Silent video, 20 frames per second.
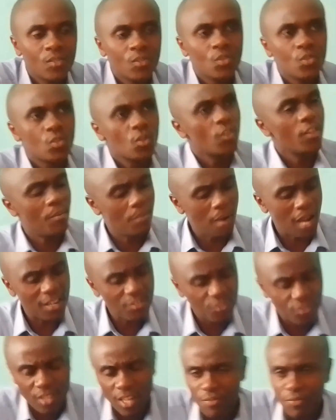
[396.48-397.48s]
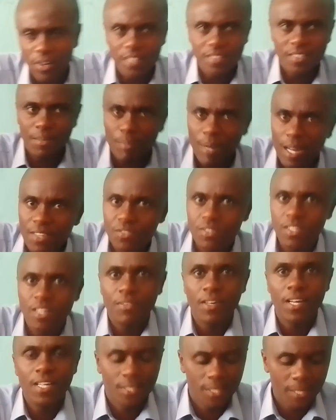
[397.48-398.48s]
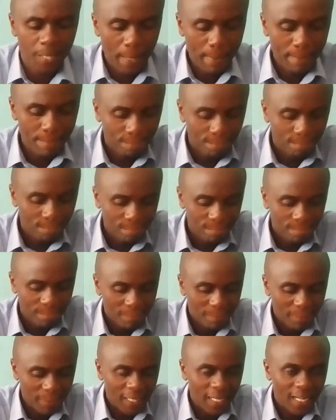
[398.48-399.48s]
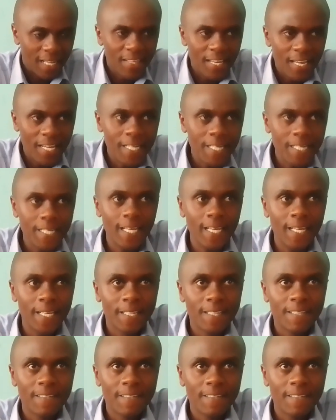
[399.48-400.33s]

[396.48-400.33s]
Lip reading: So the man suffers, and then